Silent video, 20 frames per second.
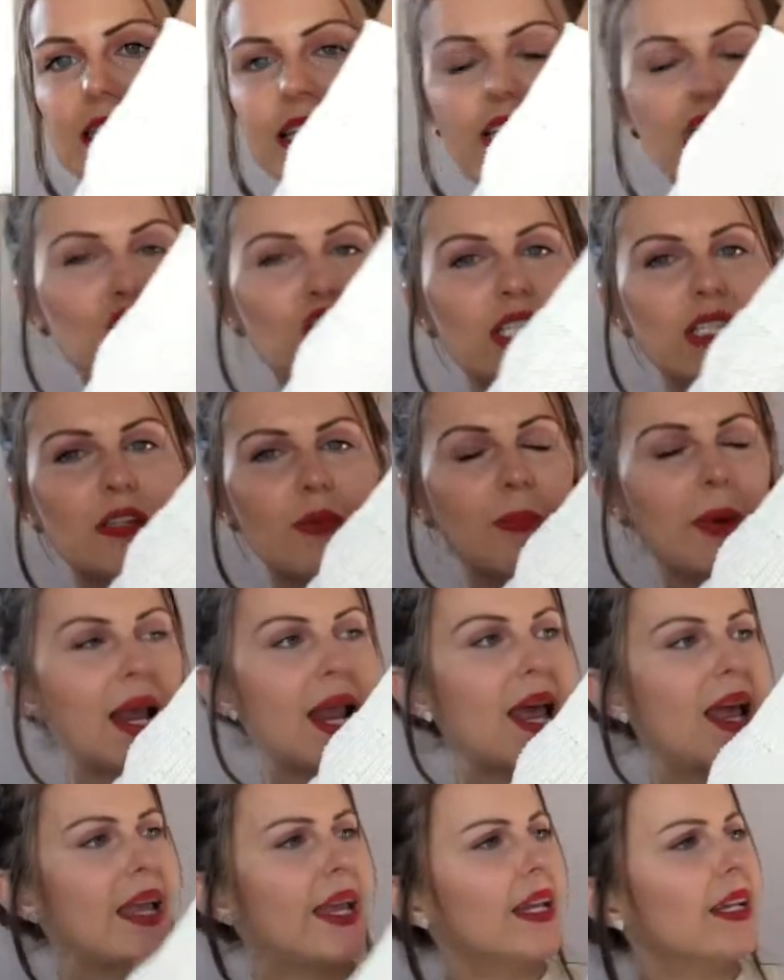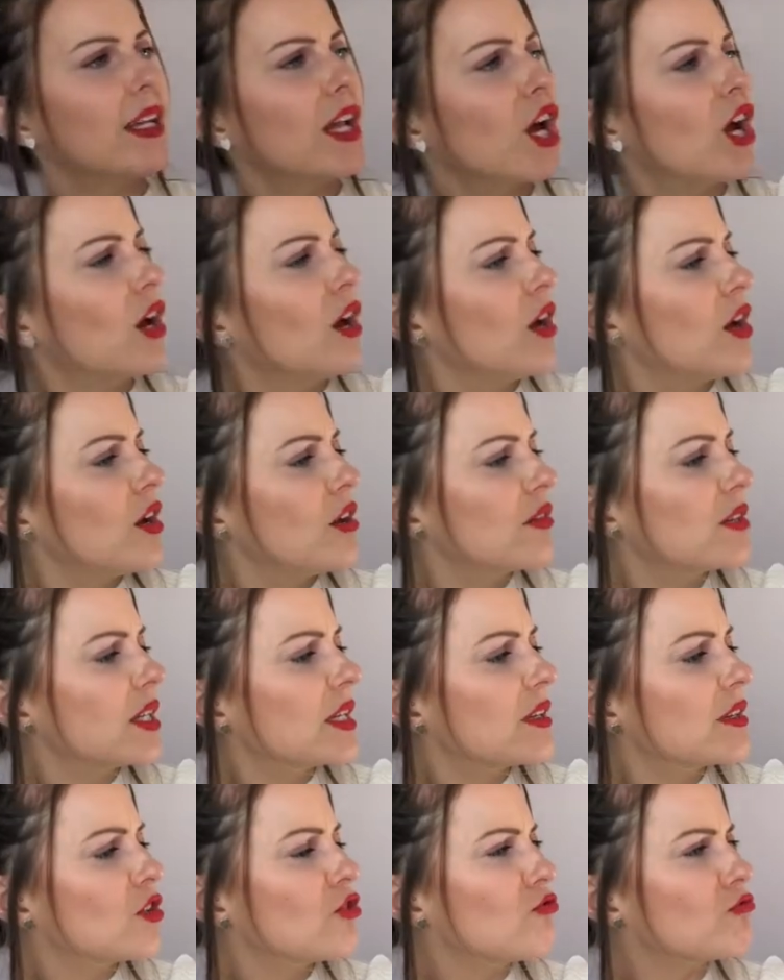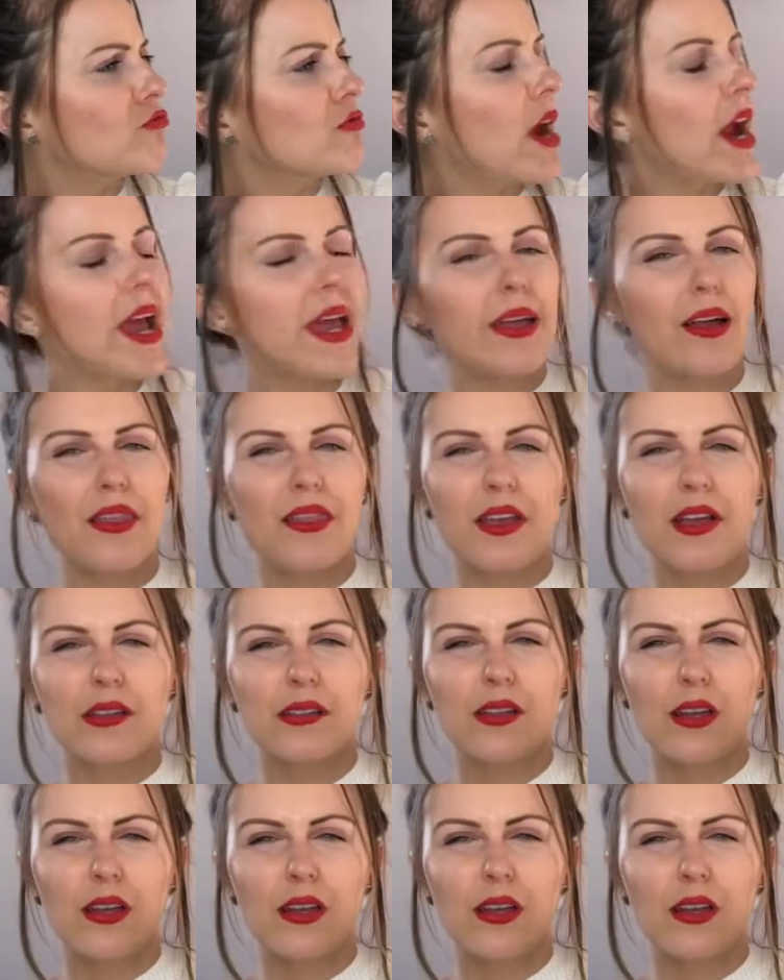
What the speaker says: It's just a plain grey, I think.